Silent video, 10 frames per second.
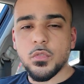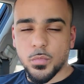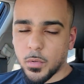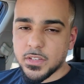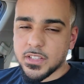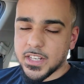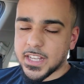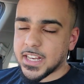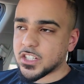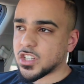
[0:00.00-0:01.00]
You've probably seen the
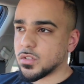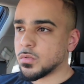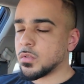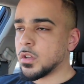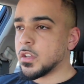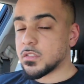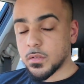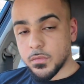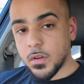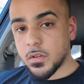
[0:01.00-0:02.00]
Connect channel. It's
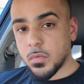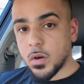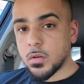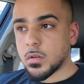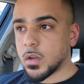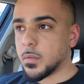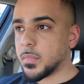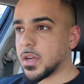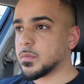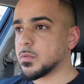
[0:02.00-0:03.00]
doing very well.
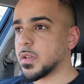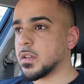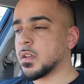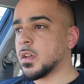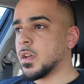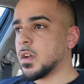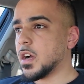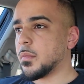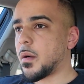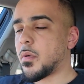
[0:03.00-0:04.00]
Big up Jermaine.
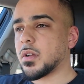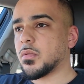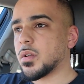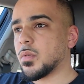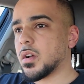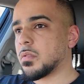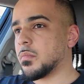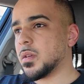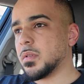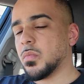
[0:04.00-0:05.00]
I probably want to work with
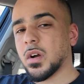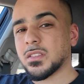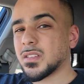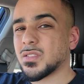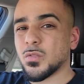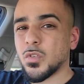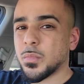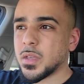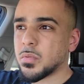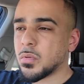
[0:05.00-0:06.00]
maybe 1 to 2 more
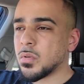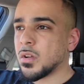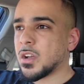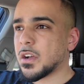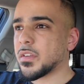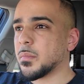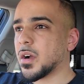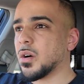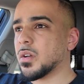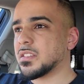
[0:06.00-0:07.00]
people. I think
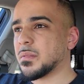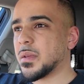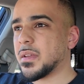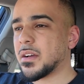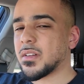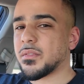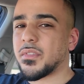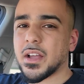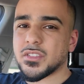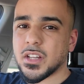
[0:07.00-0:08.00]
my goal is to maybe have like
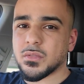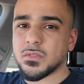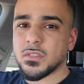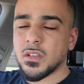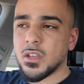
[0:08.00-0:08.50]
5 channels.